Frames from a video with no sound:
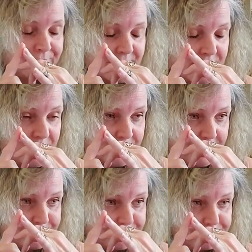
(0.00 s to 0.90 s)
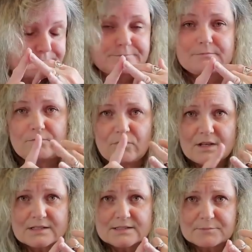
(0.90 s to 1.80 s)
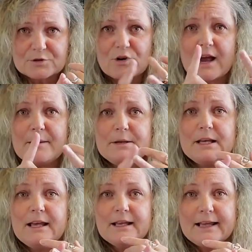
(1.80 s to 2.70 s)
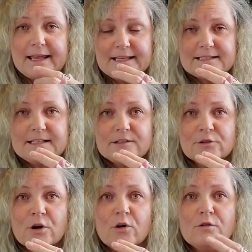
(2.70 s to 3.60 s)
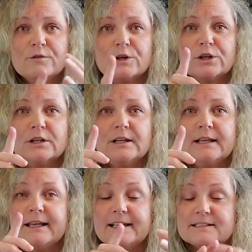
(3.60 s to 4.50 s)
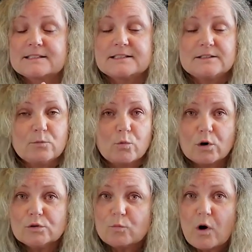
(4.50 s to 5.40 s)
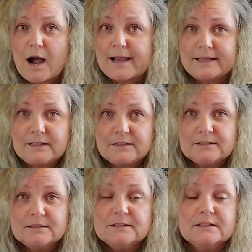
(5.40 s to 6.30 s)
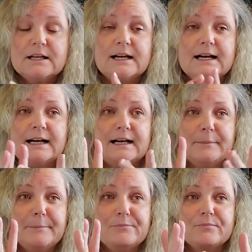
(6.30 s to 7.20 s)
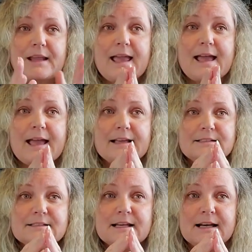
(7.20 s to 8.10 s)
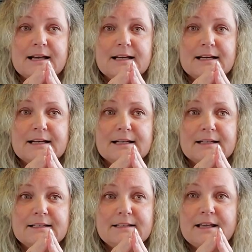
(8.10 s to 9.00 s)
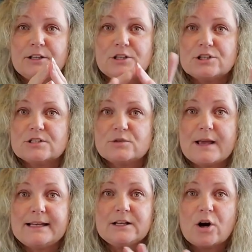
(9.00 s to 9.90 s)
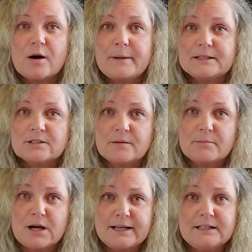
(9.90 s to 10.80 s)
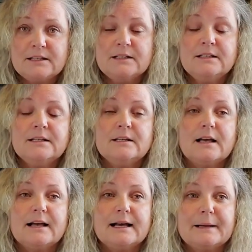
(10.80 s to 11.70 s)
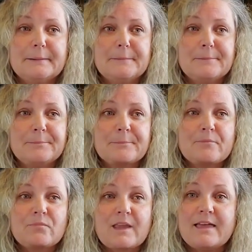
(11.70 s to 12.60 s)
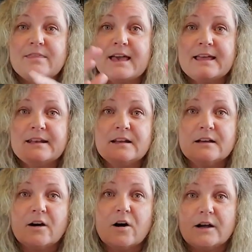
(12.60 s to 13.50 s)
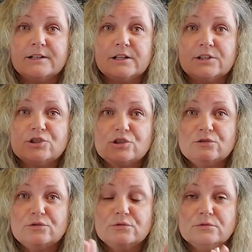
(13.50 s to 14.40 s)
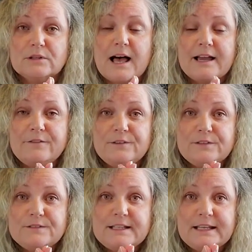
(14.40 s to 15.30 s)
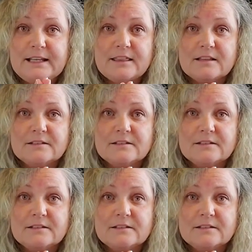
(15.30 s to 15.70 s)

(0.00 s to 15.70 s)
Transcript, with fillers: excuse me, subscribed 18 or over. It's worldwide. Um, and uh, yeah, you can just do any comment on mine. Um, and then on July 15th,